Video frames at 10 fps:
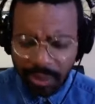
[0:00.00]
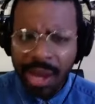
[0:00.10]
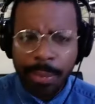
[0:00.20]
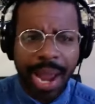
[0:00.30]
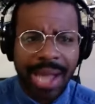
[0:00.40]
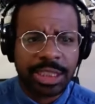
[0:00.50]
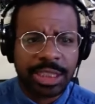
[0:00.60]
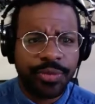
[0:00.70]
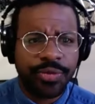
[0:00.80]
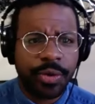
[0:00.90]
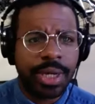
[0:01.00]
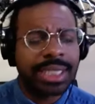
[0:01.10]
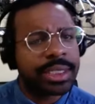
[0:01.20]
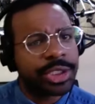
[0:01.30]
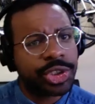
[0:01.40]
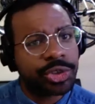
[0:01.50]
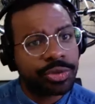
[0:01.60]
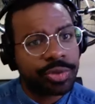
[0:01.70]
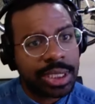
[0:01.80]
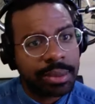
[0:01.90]
have practiced before is
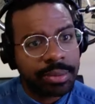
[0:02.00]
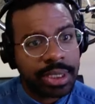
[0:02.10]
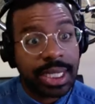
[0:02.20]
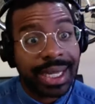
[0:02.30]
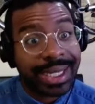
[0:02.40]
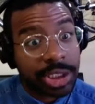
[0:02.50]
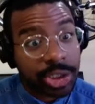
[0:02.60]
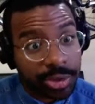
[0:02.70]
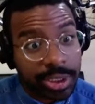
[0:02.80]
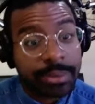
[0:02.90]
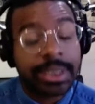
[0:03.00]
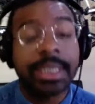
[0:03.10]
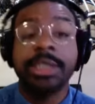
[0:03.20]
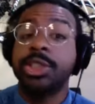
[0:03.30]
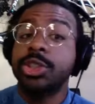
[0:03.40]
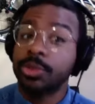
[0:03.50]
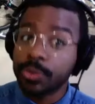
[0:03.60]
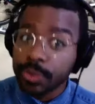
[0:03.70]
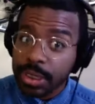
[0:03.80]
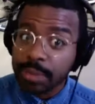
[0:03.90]
extremely, extremely,
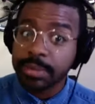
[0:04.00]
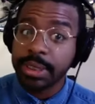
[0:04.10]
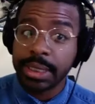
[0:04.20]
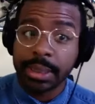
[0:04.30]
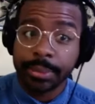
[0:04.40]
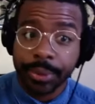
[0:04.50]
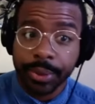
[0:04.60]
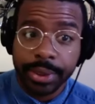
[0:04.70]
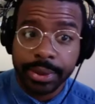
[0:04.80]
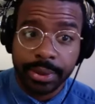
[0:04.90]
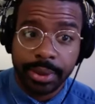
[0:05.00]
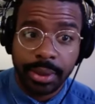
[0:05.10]
extremely important.